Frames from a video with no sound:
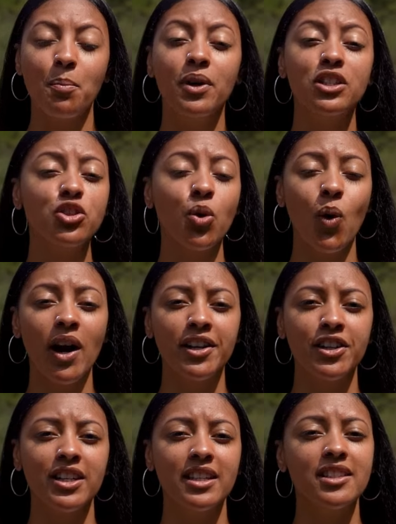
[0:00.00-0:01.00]
much
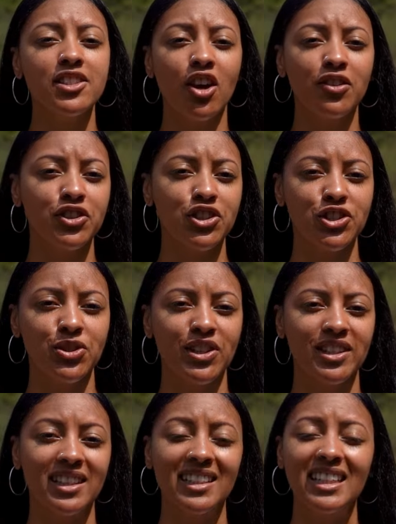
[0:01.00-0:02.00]
quieter and softer
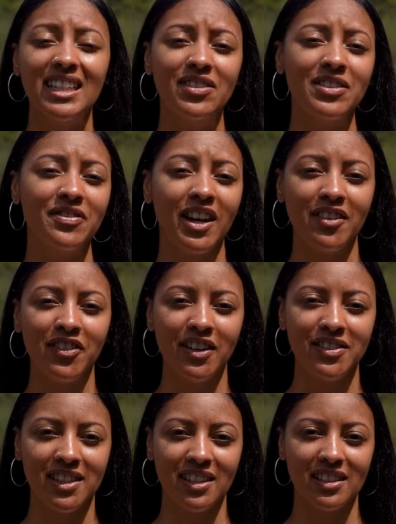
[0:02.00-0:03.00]
shooting than even
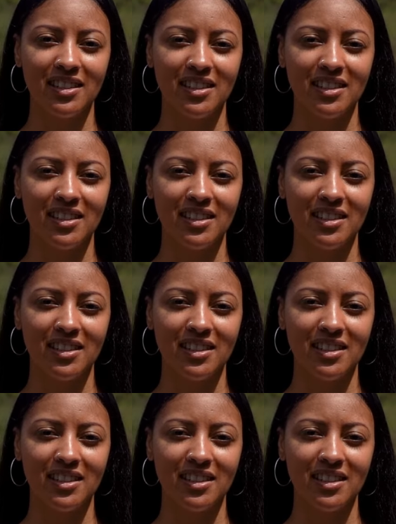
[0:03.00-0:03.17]
5.56.